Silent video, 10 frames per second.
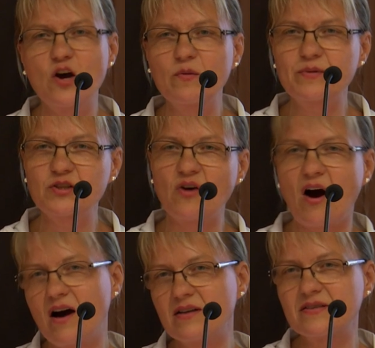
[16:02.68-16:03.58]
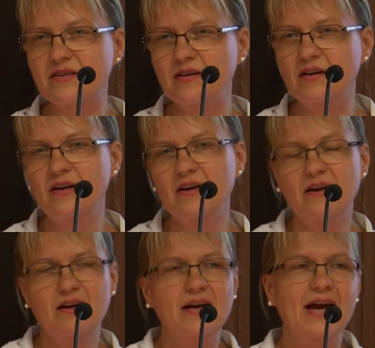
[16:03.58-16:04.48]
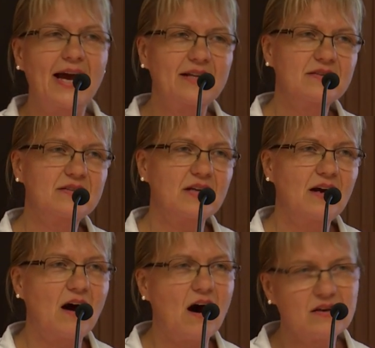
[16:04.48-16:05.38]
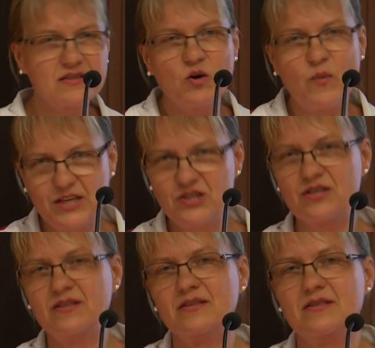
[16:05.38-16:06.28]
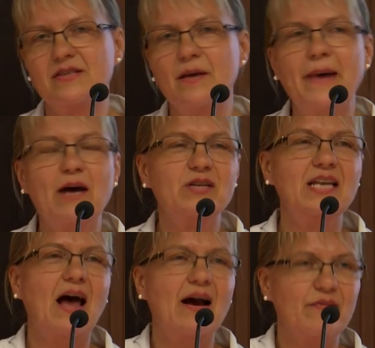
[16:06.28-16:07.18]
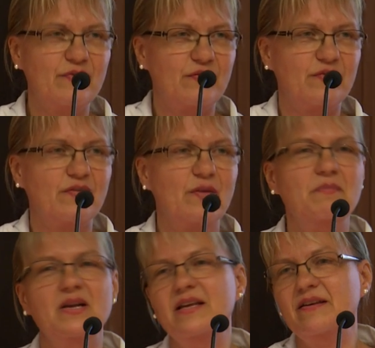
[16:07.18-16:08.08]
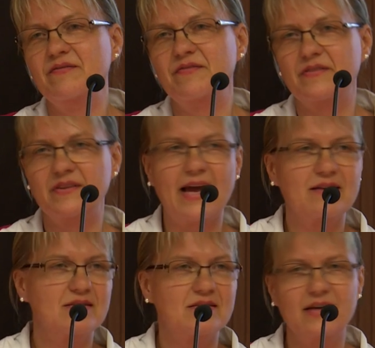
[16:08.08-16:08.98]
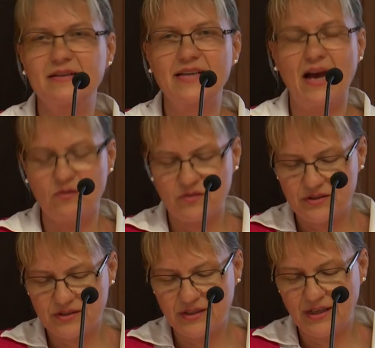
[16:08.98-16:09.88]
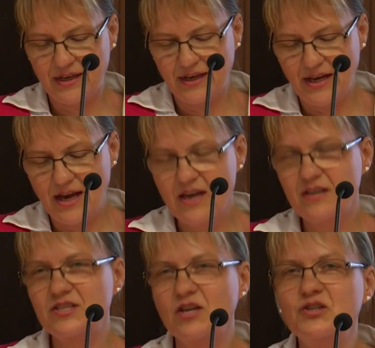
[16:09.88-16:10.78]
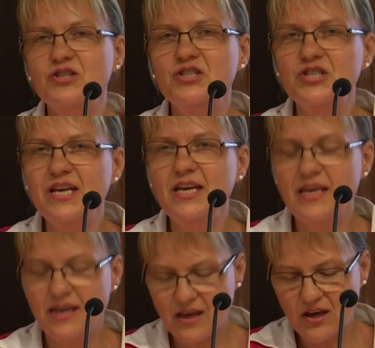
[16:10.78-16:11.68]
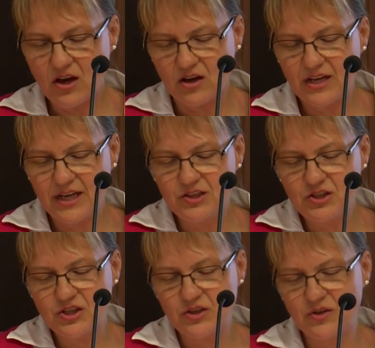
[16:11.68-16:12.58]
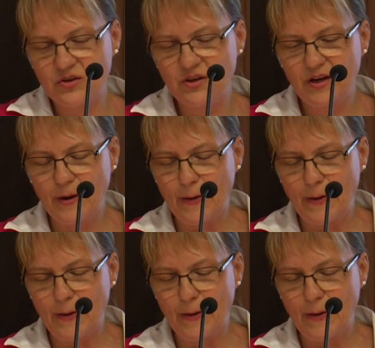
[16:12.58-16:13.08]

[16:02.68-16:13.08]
open to ask and uh, ask questions about life, belief, death, and doubt. So she got into